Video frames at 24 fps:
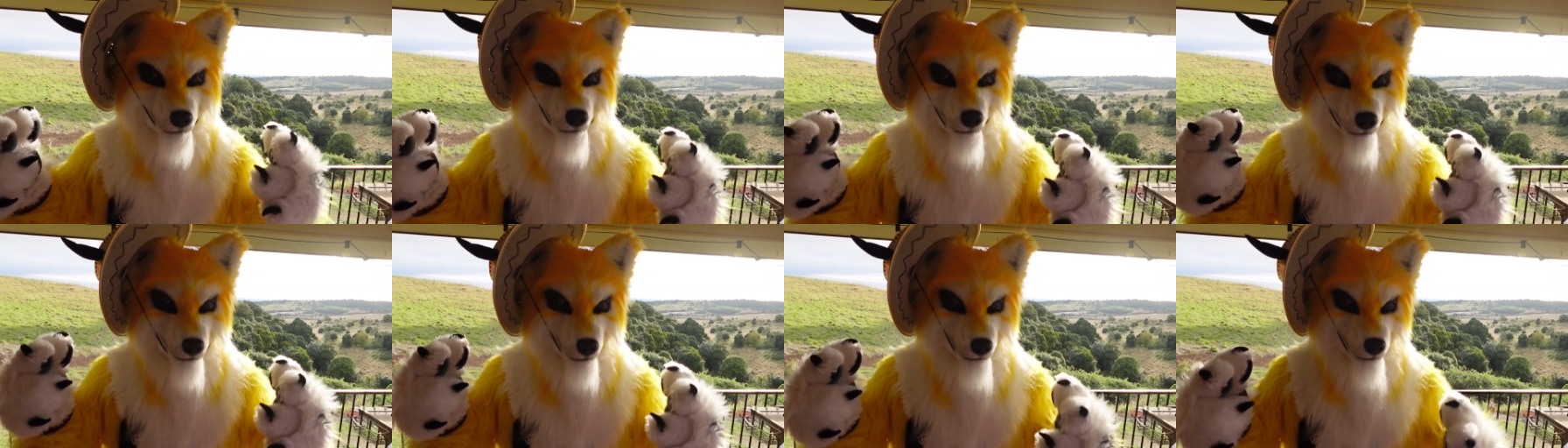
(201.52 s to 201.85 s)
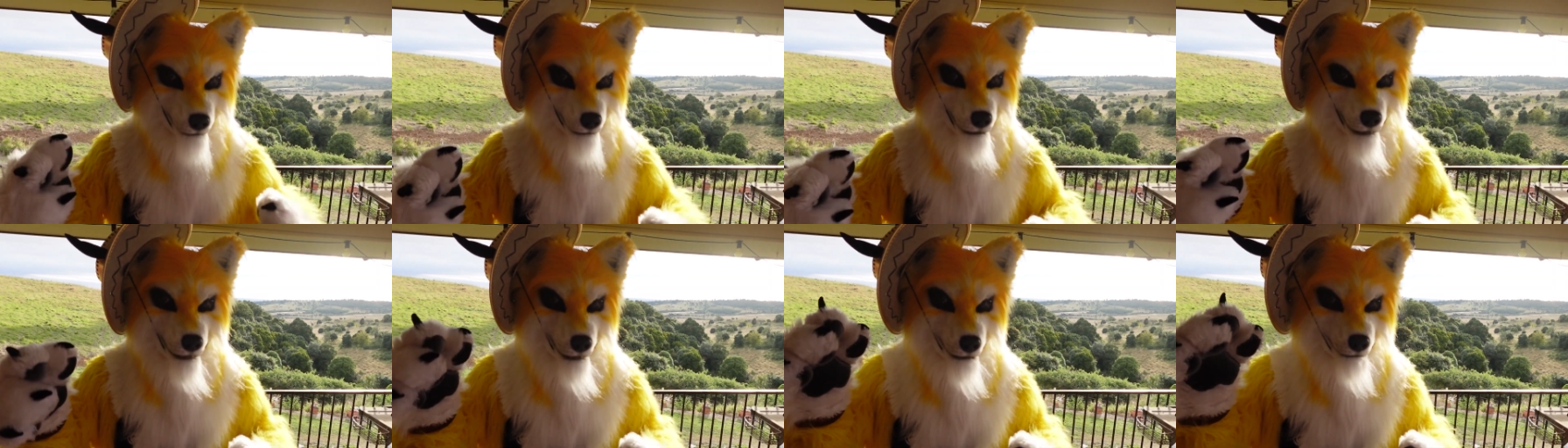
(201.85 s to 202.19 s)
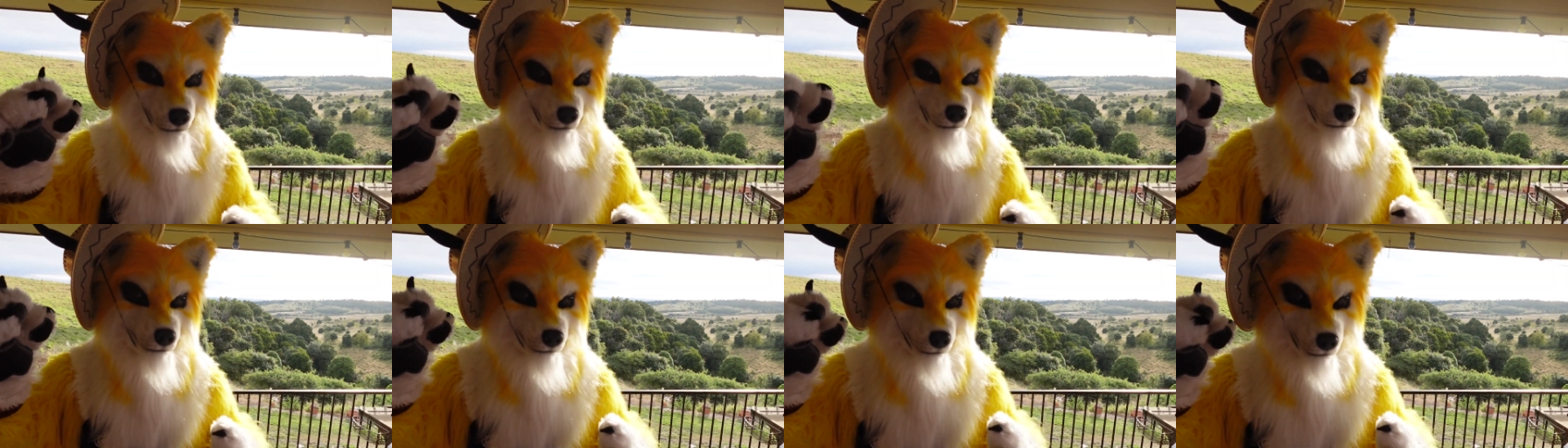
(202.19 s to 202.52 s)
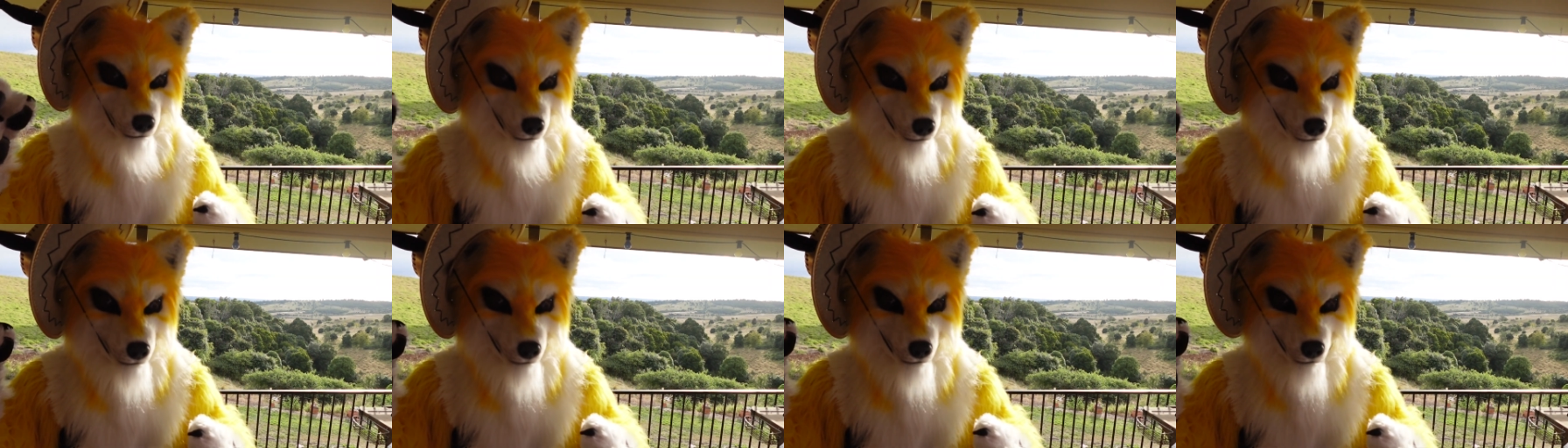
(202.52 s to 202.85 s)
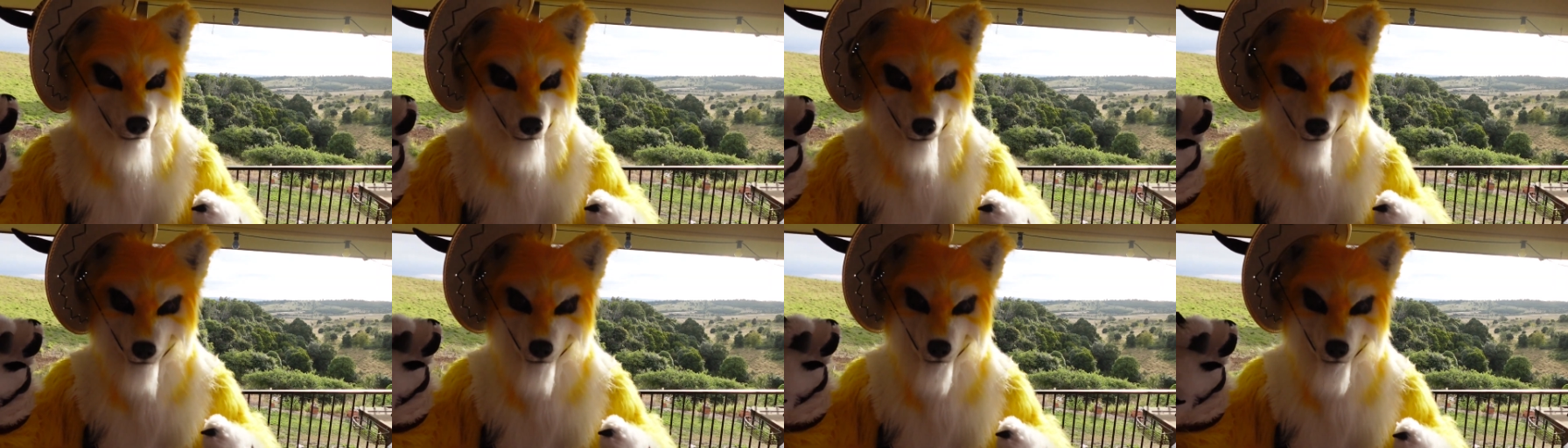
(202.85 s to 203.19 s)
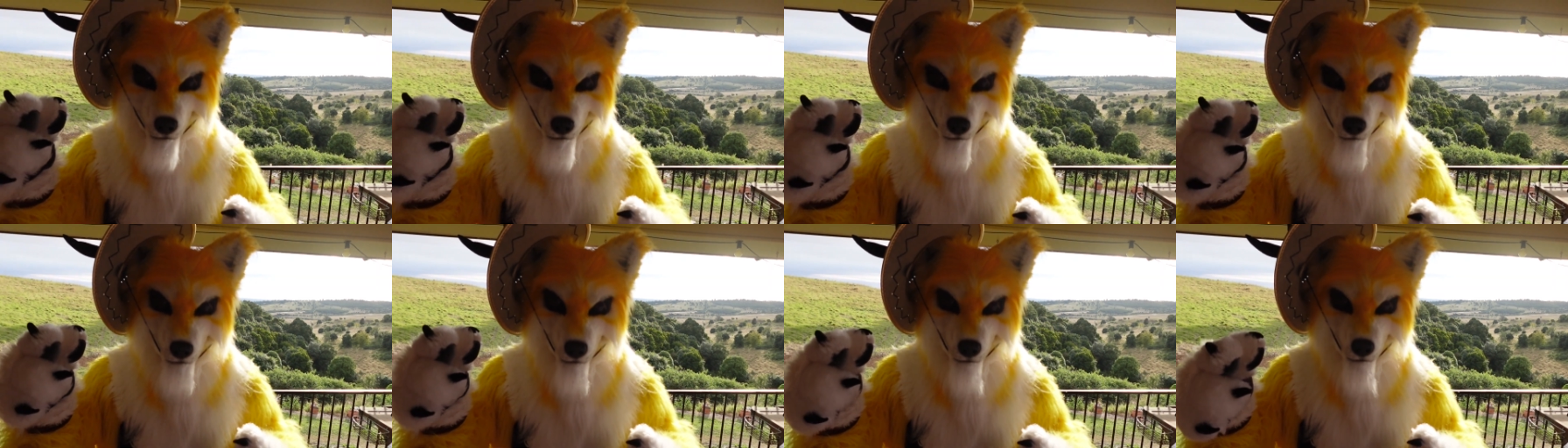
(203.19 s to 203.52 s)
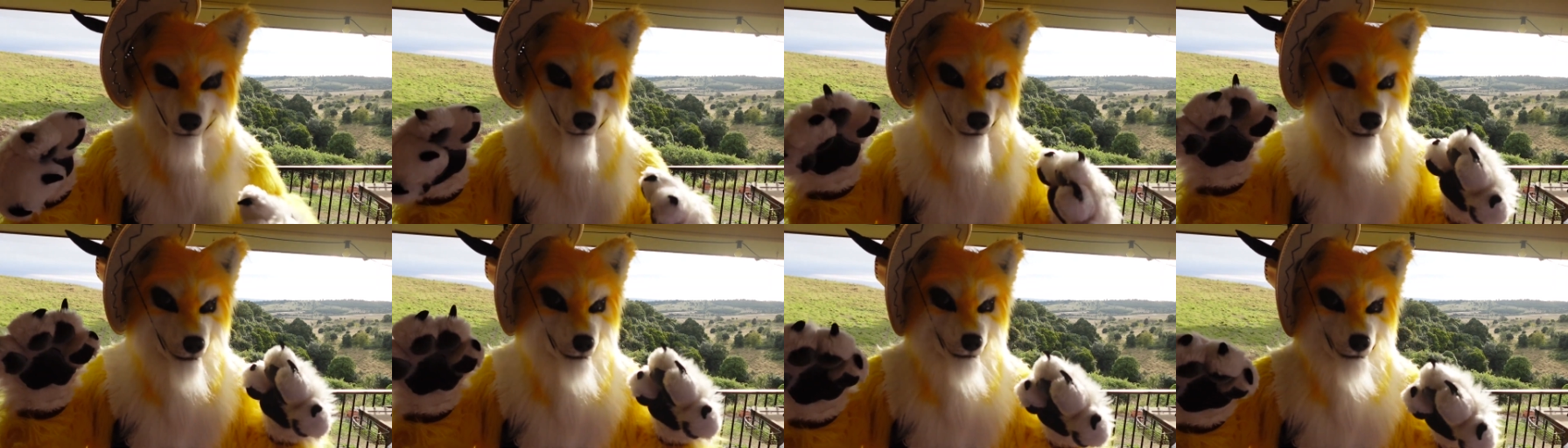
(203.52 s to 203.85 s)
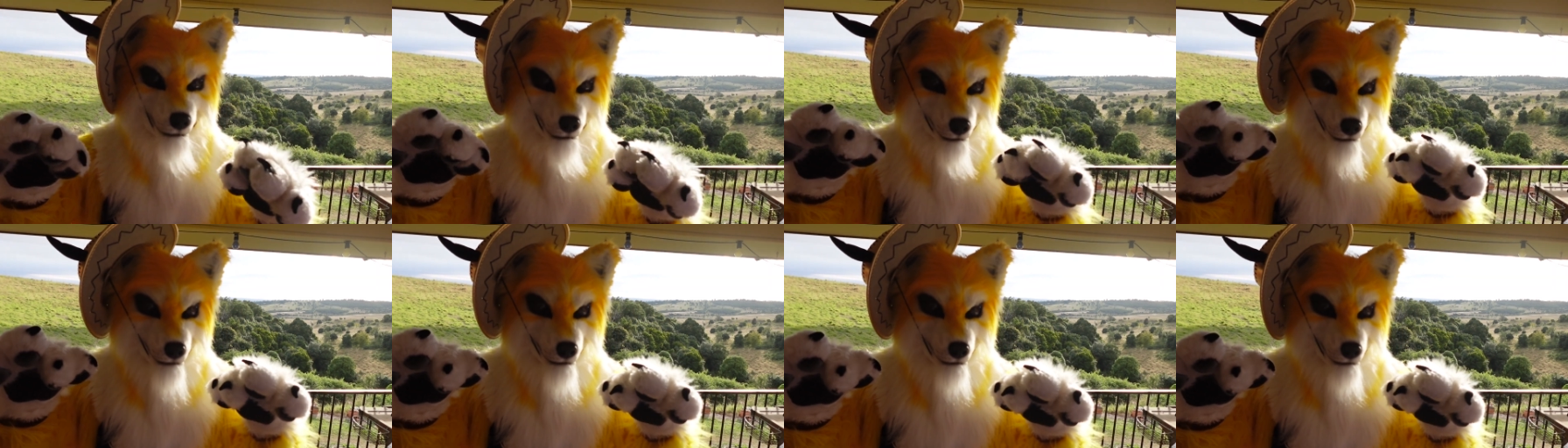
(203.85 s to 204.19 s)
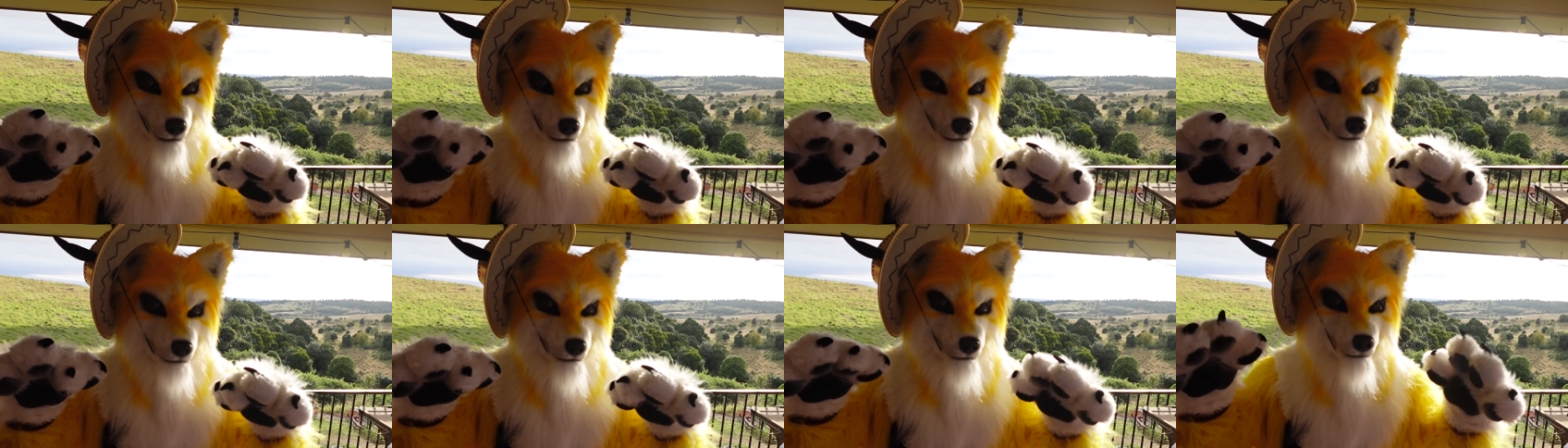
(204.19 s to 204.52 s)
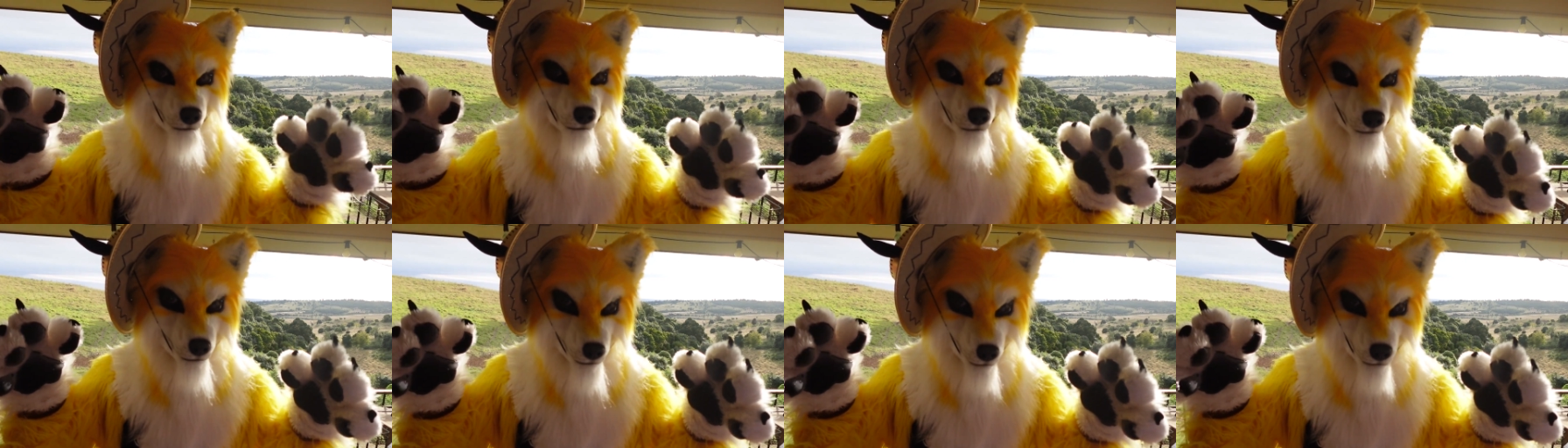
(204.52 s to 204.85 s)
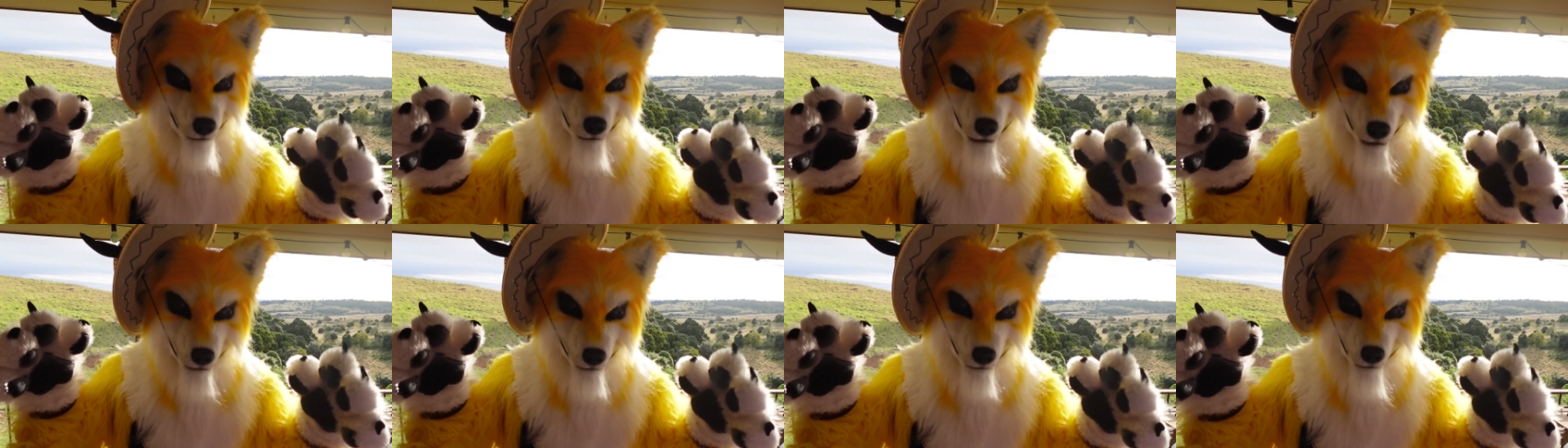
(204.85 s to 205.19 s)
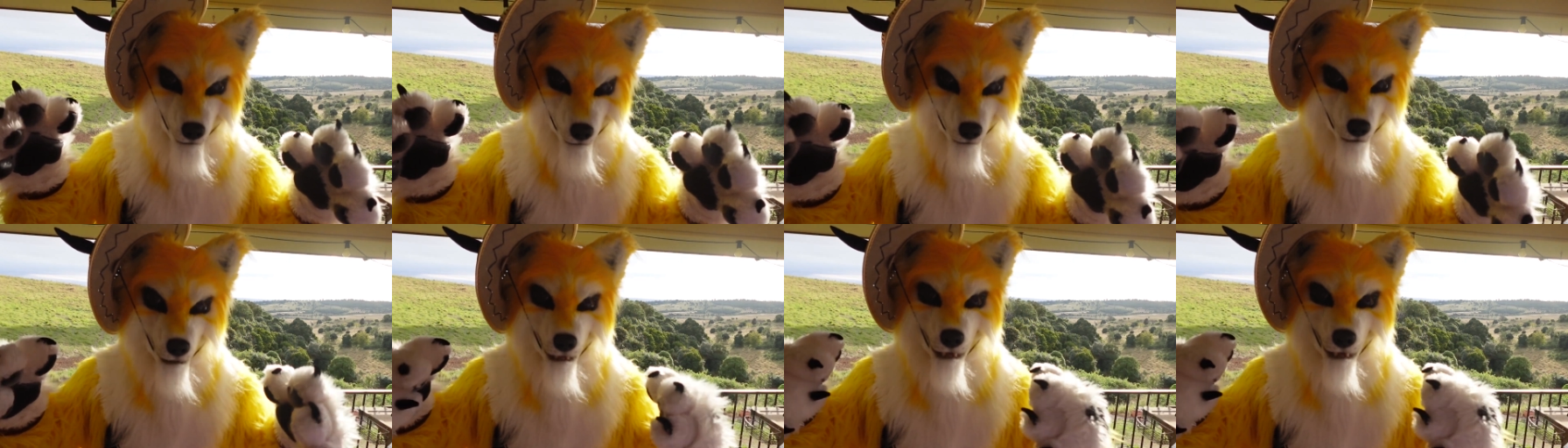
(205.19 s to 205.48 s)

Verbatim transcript: this law, I've decided that any misinformation,